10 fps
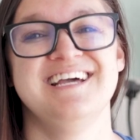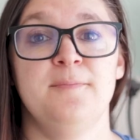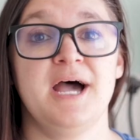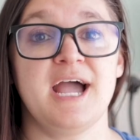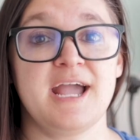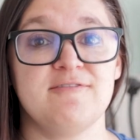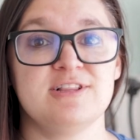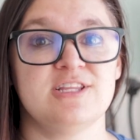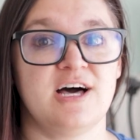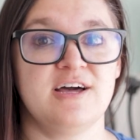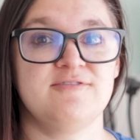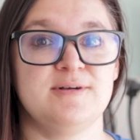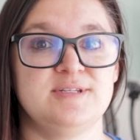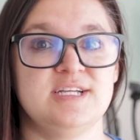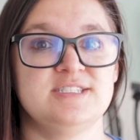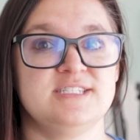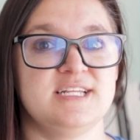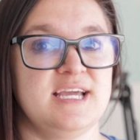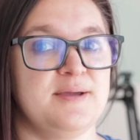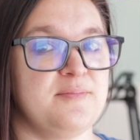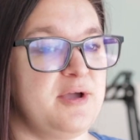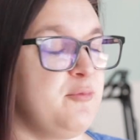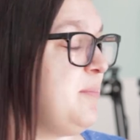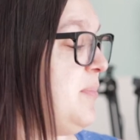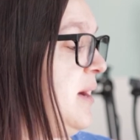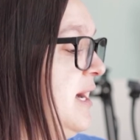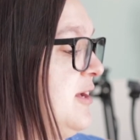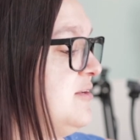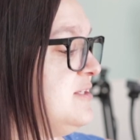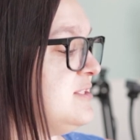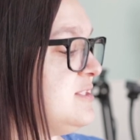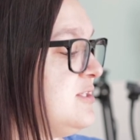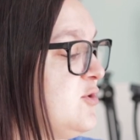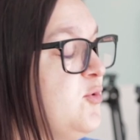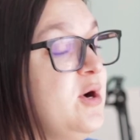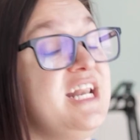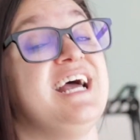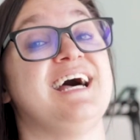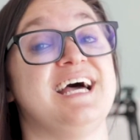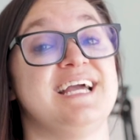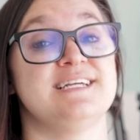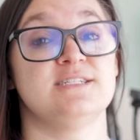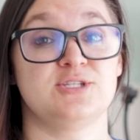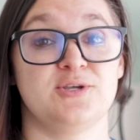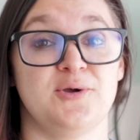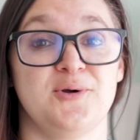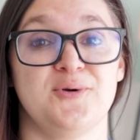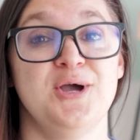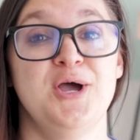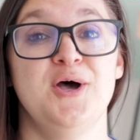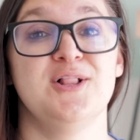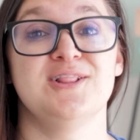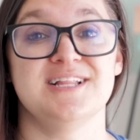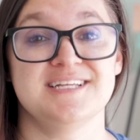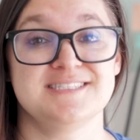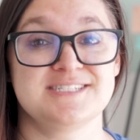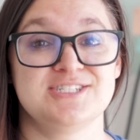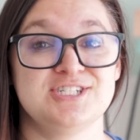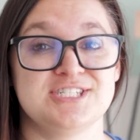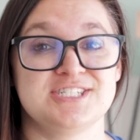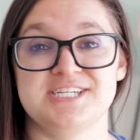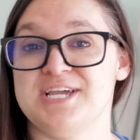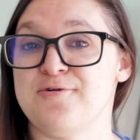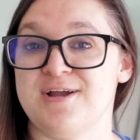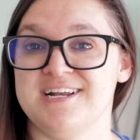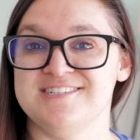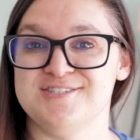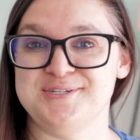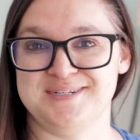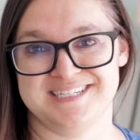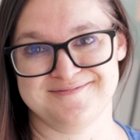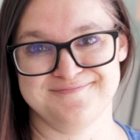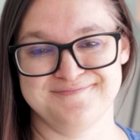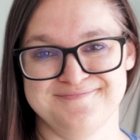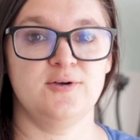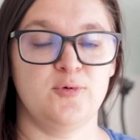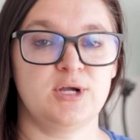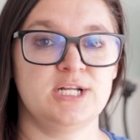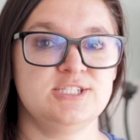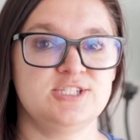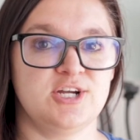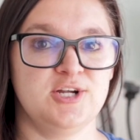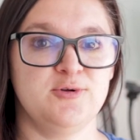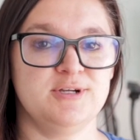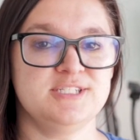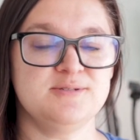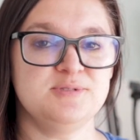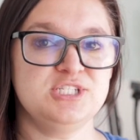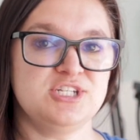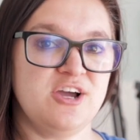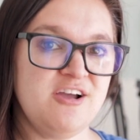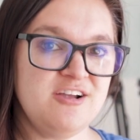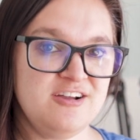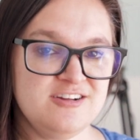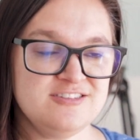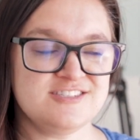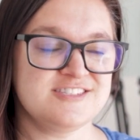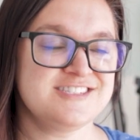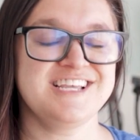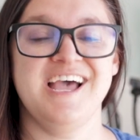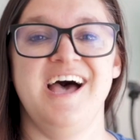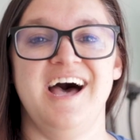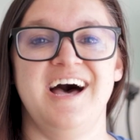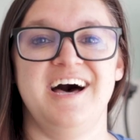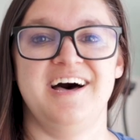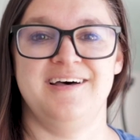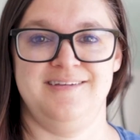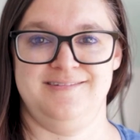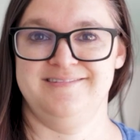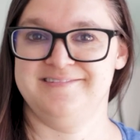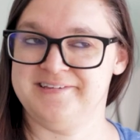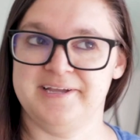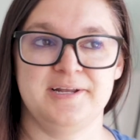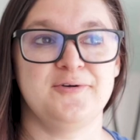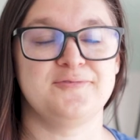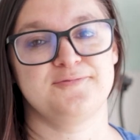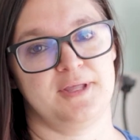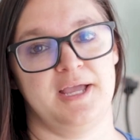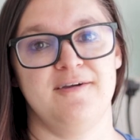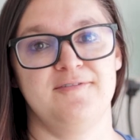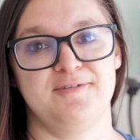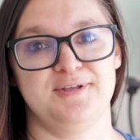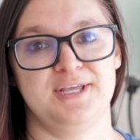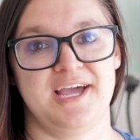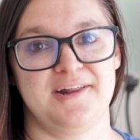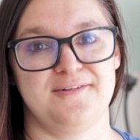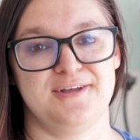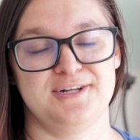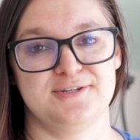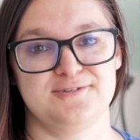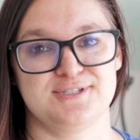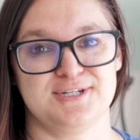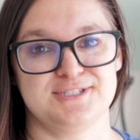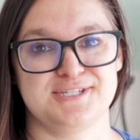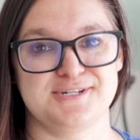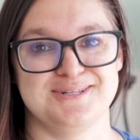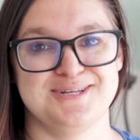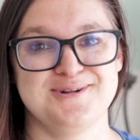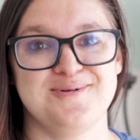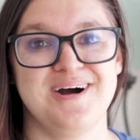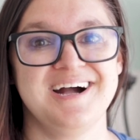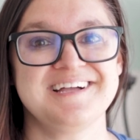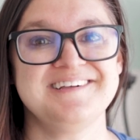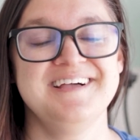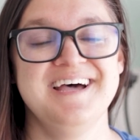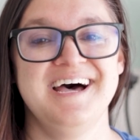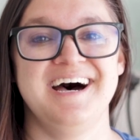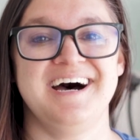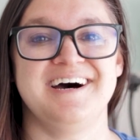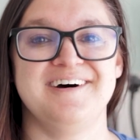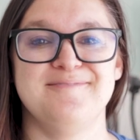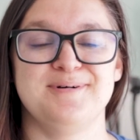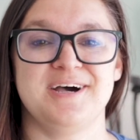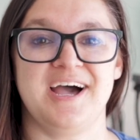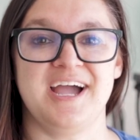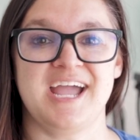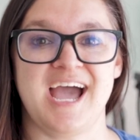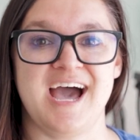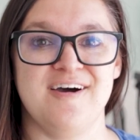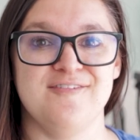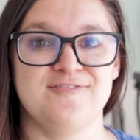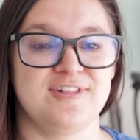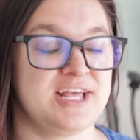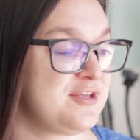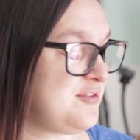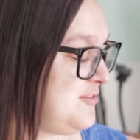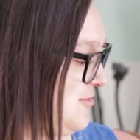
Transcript: But I have a lot of updates today. My WIP pile is quite high, so let's just get right into it. We're gonna start with some starts. I know I haven't really had a lot of new starts in a little while, but I have like